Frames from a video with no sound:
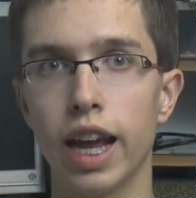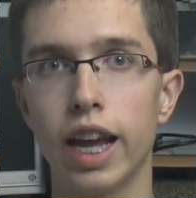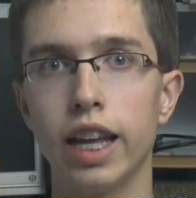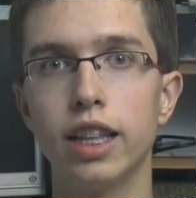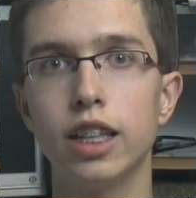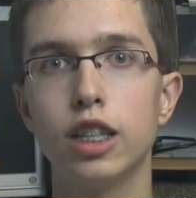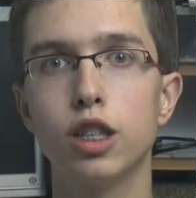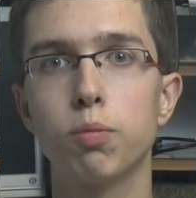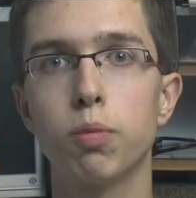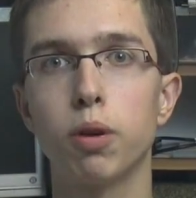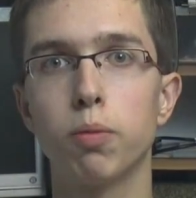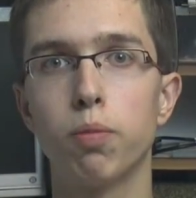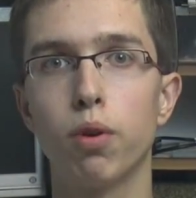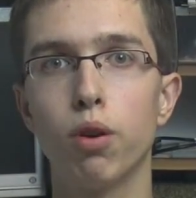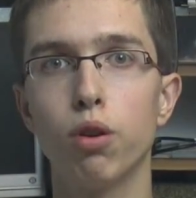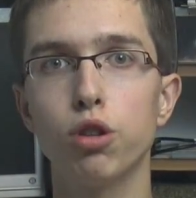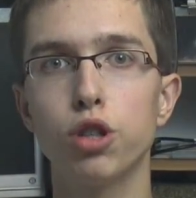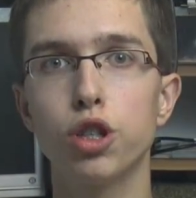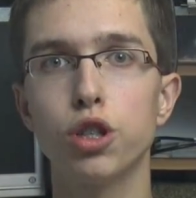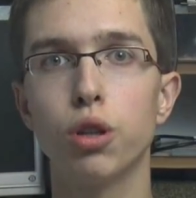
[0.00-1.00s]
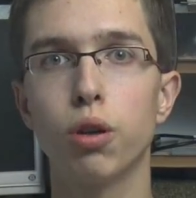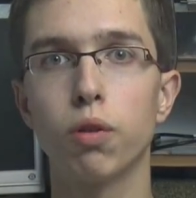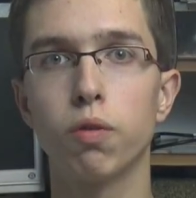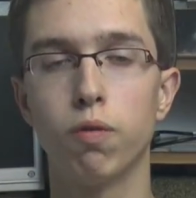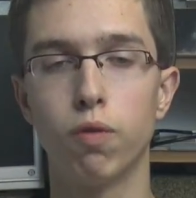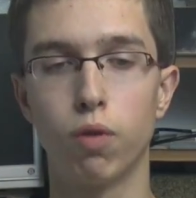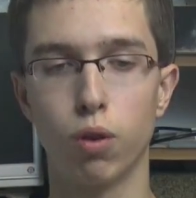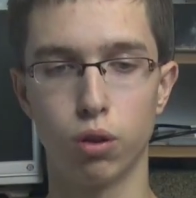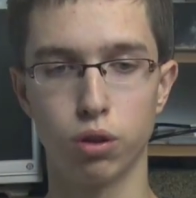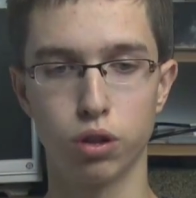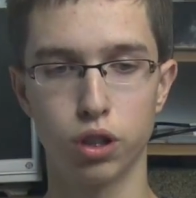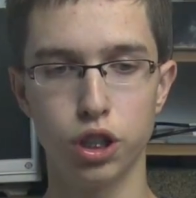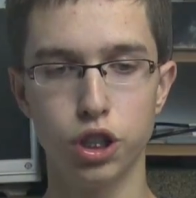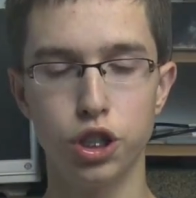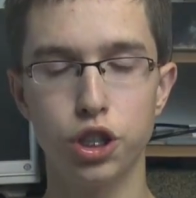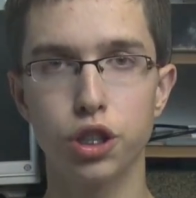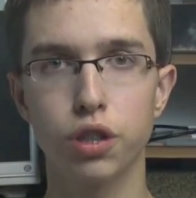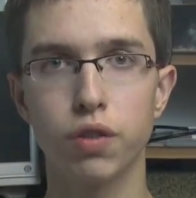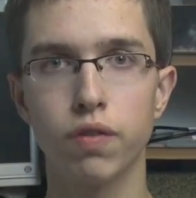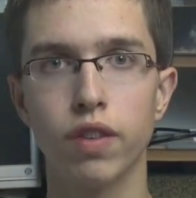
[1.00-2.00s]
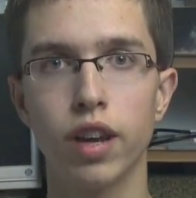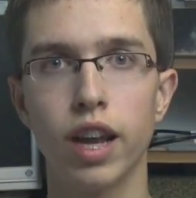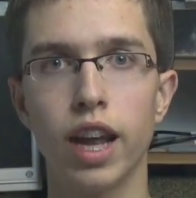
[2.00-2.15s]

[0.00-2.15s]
and its proportion of voltage